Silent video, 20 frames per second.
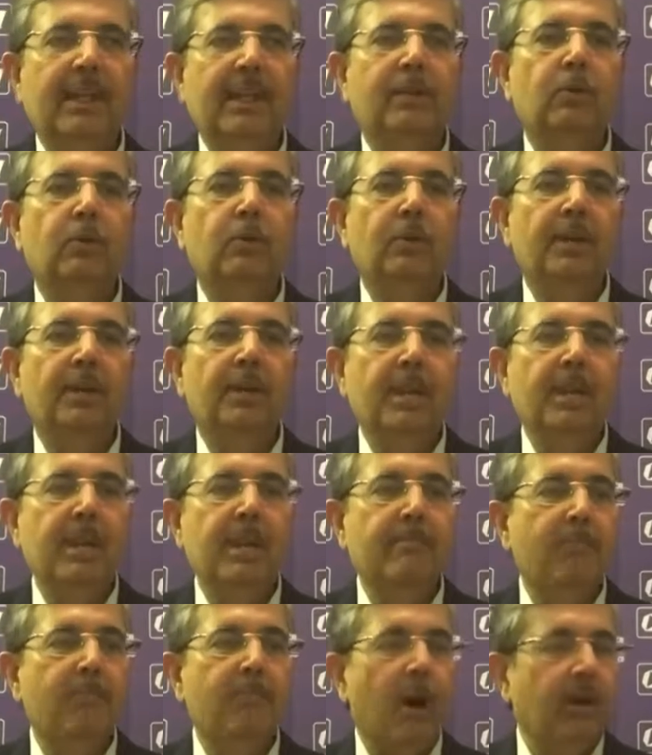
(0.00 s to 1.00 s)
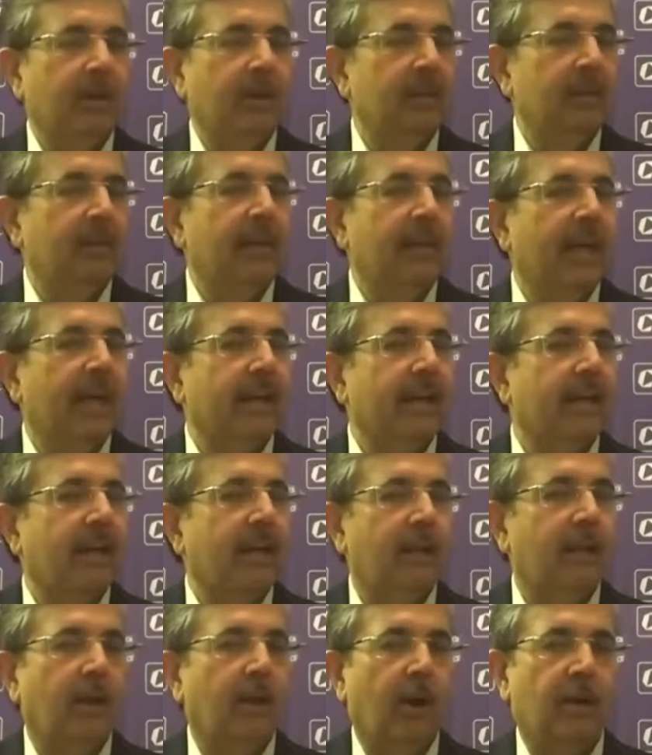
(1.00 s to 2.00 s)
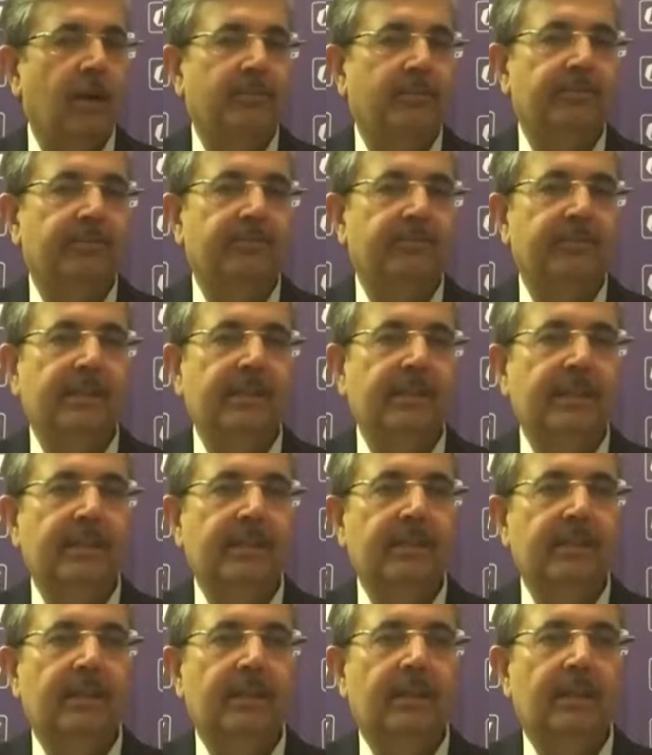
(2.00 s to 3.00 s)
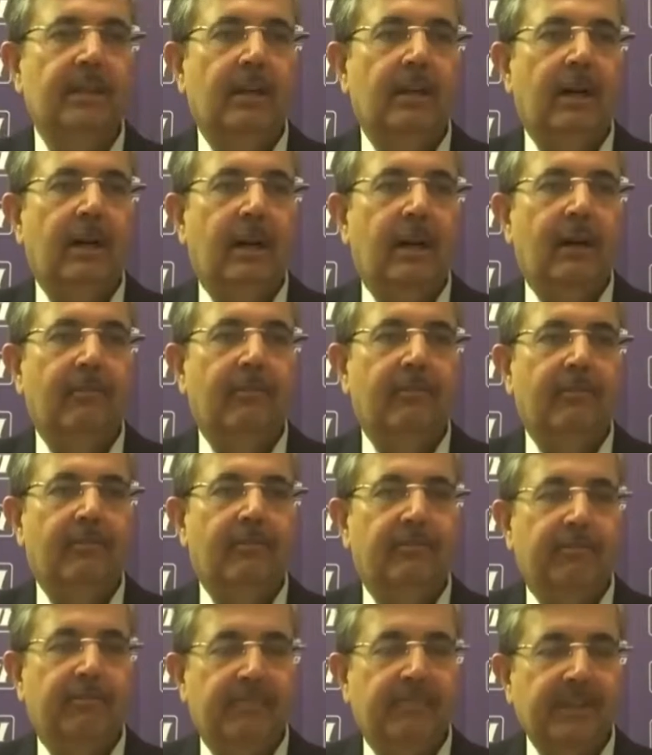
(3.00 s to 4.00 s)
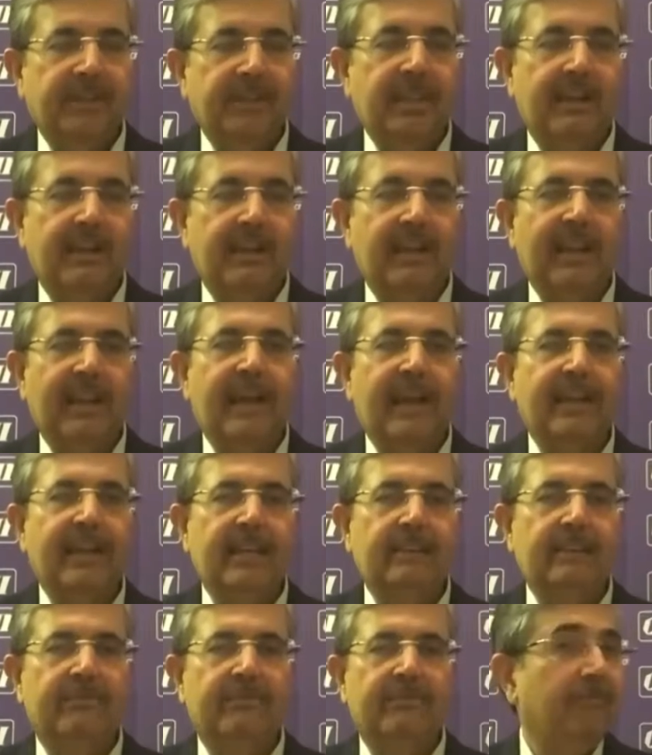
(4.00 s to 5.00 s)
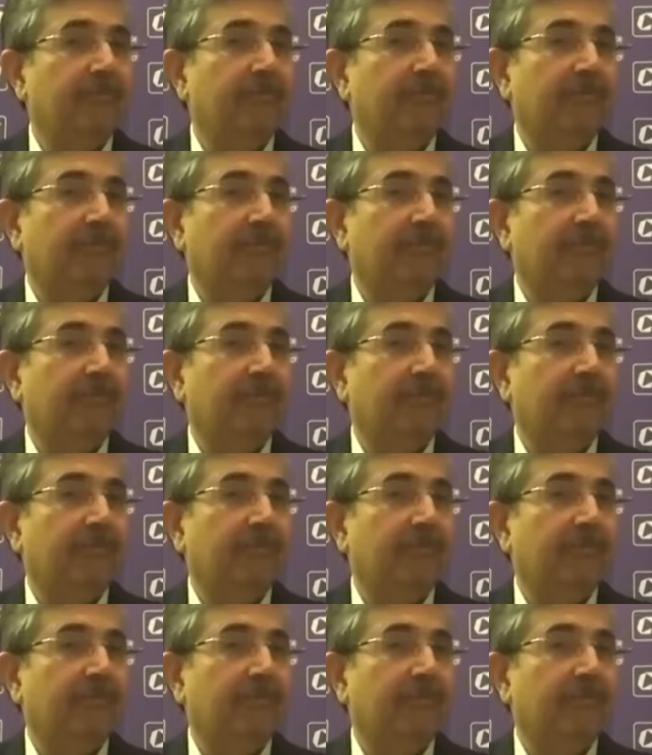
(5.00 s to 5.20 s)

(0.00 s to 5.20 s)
We need to debottleneck a lot of the physical and infrastructure issues.